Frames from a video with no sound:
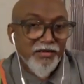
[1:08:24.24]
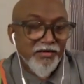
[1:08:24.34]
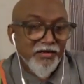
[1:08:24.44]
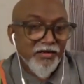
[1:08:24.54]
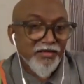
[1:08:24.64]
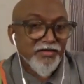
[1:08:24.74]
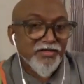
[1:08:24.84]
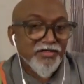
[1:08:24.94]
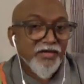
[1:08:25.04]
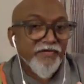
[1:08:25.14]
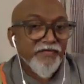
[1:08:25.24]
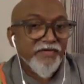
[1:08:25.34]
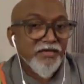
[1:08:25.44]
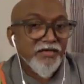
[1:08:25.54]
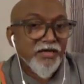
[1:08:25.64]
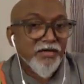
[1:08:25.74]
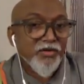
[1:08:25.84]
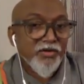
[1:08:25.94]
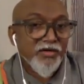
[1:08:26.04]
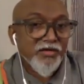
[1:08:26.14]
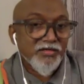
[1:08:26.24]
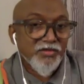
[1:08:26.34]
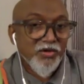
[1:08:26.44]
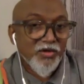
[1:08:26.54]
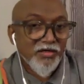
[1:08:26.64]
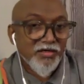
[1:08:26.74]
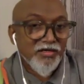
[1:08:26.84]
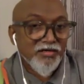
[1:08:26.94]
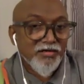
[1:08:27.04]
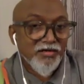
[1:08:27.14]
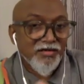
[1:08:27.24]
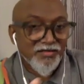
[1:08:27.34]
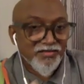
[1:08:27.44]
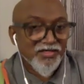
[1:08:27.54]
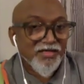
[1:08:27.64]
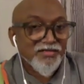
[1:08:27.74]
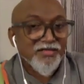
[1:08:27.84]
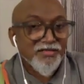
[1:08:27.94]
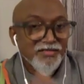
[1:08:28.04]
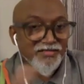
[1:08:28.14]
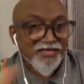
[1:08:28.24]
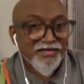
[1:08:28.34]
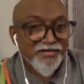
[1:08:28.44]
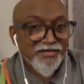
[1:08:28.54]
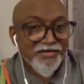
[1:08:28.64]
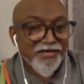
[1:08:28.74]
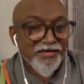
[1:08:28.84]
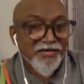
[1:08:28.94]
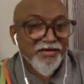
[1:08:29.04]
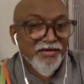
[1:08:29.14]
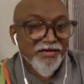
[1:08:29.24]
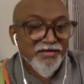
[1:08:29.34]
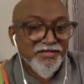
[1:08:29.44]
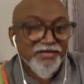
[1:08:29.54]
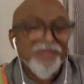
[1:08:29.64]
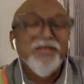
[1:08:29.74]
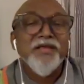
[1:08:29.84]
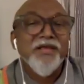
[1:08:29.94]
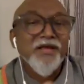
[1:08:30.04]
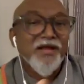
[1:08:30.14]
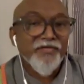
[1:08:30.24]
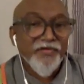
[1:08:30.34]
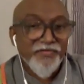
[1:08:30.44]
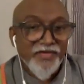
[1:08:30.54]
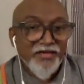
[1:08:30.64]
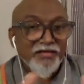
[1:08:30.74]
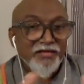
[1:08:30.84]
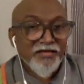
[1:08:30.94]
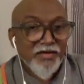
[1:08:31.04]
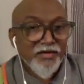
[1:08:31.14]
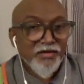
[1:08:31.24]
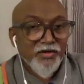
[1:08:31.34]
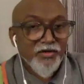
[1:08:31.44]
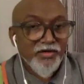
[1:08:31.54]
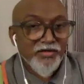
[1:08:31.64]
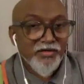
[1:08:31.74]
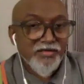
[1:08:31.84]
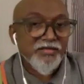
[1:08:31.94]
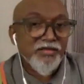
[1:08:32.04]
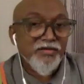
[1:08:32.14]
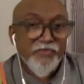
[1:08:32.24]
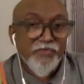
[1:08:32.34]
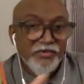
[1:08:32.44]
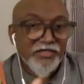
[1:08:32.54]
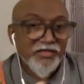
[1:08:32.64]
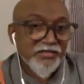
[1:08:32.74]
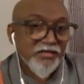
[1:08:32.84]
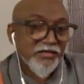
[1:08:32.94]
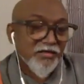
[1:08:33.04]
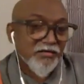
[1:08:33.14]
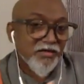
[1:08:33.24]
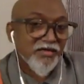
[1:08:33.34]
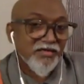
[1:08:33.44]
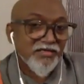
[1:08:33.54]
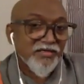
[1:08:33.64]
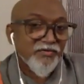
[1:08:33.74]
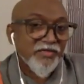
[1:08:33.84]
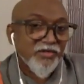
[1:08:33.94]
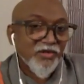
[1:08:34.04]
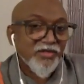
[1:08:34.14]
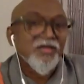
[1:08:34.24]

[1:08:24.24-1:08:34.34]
initially 15 young curators got an, a chance, and the second uh, edition had 15 other young curators, and the fourth hmm. edition, third edition, we thought